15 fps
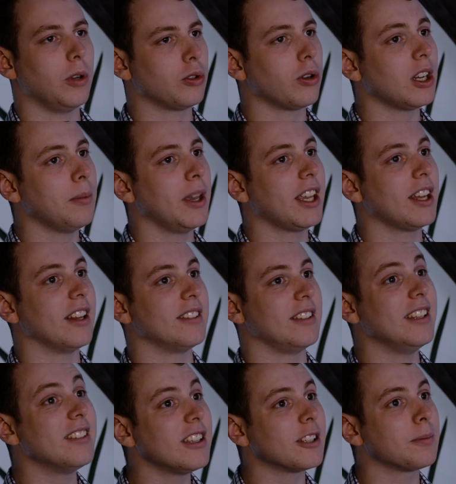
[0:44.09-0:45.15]
we try to make it as
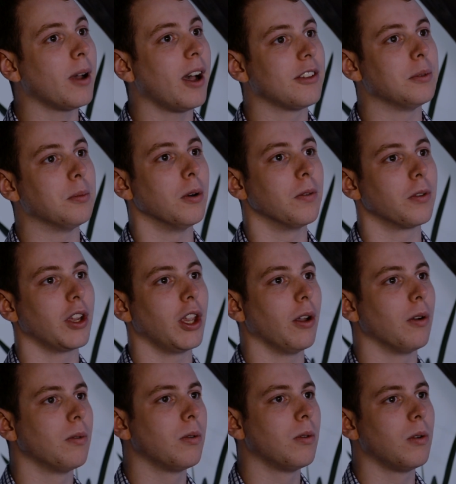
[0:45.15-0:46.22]
easy as possible for
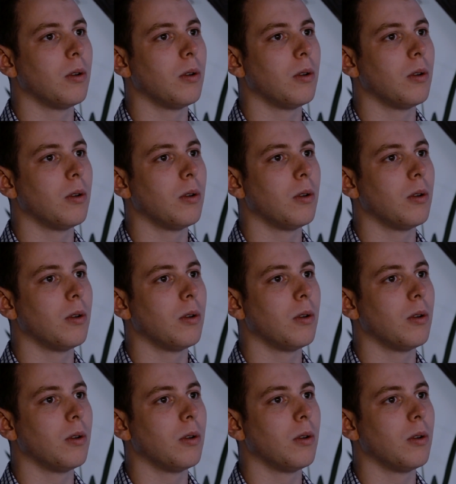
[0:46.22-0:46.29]
you.